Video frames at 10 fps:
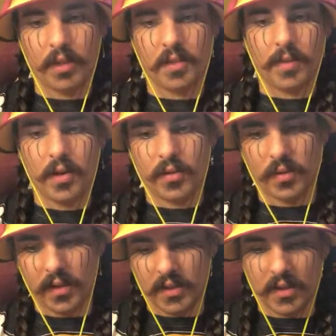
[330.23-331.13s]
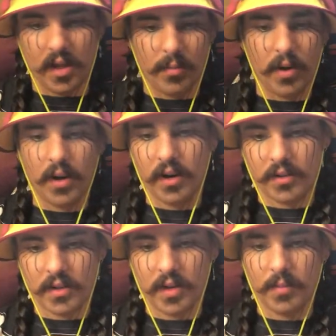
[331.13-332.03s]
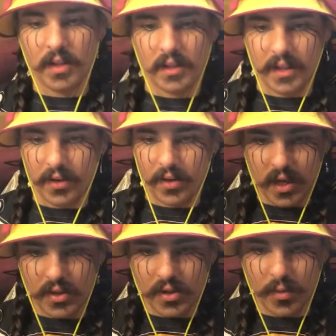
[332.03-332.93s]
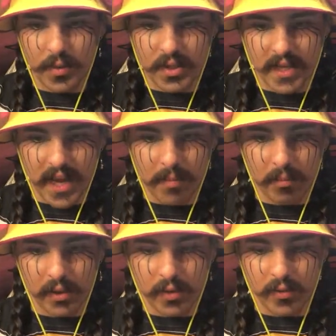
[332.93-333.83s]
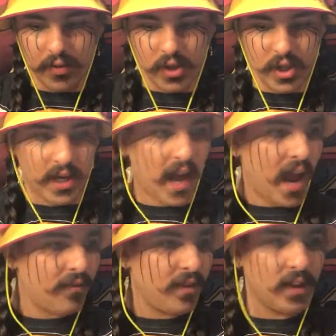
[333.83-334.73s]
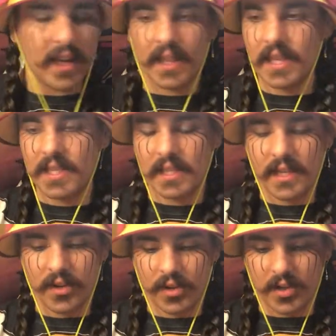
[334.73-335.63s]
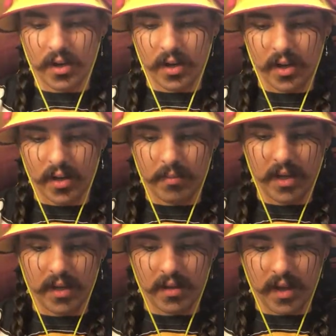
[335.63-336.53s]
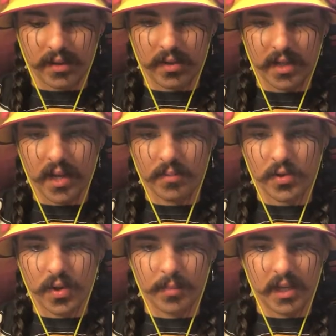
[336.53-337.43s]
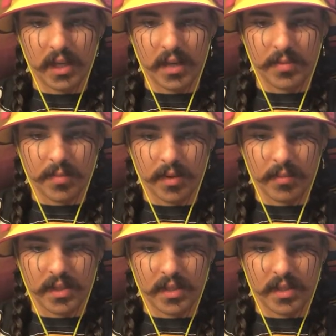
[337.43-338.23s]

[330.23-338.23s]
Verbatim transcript: experience with this nub here. And this is gonna be a leader. Super Saiyan Blue Vegeta. I feel like these leaders are gonna be collector's items. So I'm gonna keep some of them in